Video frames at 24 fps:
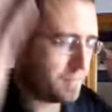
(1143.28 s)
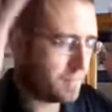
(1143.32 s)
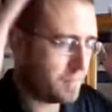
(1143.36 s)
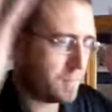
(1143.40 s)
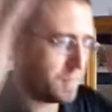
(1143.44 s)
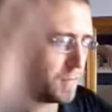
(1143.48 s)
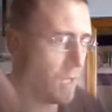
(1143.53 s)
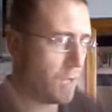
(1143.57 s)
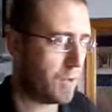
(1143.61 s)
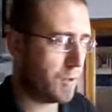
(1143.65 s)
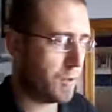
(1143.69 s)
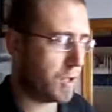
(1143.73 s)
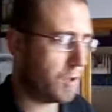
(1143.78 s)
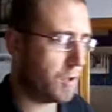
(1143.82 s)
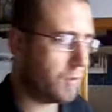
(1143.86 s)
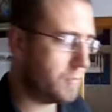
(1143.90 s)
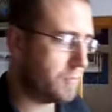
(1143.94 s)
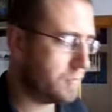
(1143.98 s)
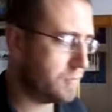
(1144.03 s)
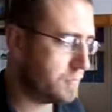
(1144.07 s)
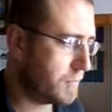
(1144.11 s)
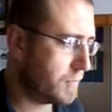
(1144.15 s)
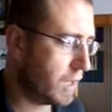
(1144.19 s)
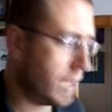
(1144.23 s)
There we go.
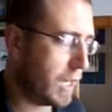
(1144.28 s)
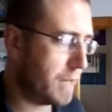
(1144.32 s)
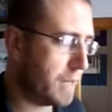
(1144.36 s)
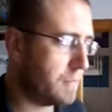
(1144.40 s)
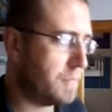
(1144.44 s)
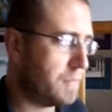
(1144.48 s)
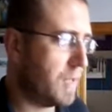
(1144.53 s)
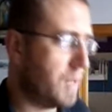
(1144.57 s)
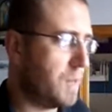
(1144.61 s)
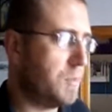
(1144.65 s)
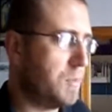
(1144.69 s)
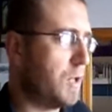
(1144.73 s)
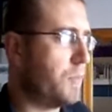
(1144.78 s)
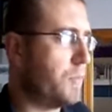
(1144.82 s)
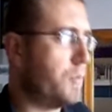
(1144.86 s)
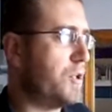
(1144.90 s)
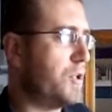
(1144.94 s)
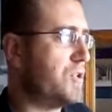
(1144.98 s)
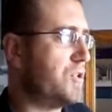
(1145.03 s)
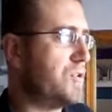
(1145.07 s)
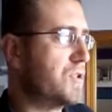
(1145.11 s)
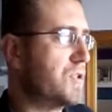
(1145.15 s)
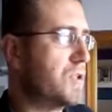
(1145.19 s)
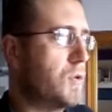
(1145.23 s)
My blood
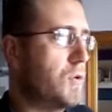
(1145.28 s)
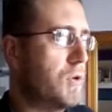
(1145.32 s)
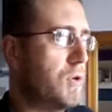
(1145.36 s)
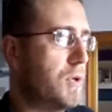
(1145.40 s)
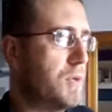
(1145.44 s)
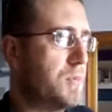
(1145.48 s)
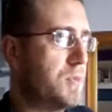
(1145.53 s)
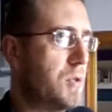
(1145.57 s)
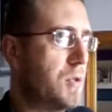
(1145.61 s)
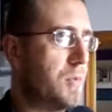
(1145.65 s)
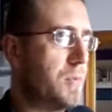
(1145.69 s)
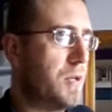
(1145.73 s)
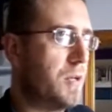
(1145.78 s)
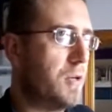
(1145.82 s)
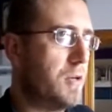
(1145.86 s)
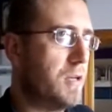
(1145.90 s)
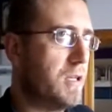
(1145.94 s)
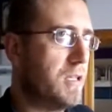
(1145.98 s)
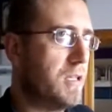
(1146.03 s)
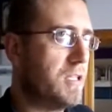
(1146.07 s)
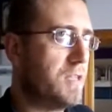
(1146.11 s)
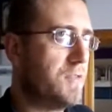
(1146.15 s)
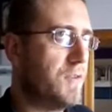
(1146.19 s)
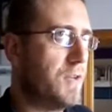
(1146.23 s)
pressure's going up, so I better end
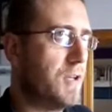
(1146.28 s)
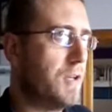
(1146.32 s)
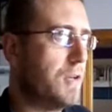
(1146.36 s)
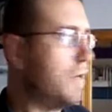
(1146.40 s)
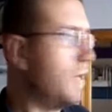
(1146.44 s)
this video.